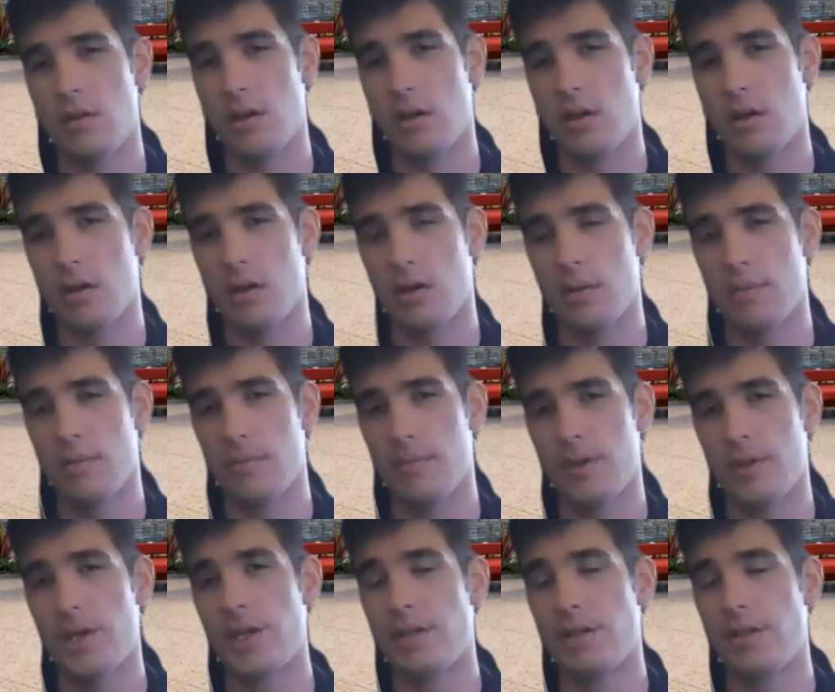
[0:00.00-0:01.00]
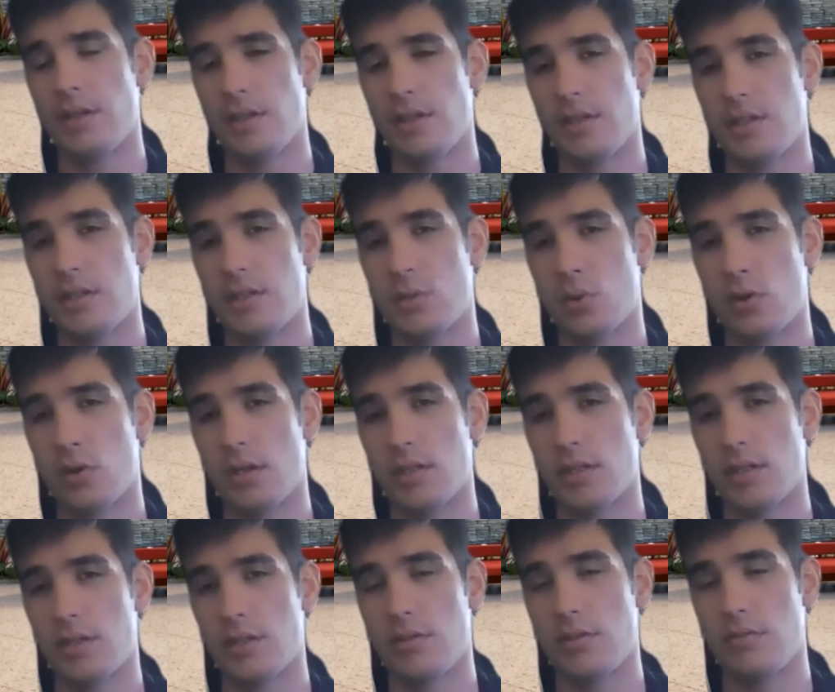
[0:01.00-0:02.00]
and it's stored
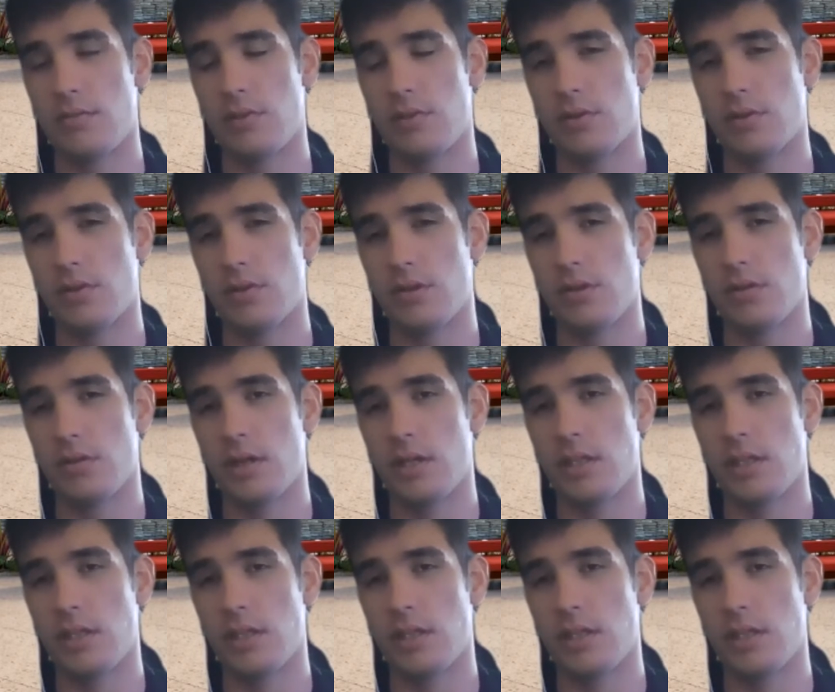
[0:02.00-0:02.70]
as the new version.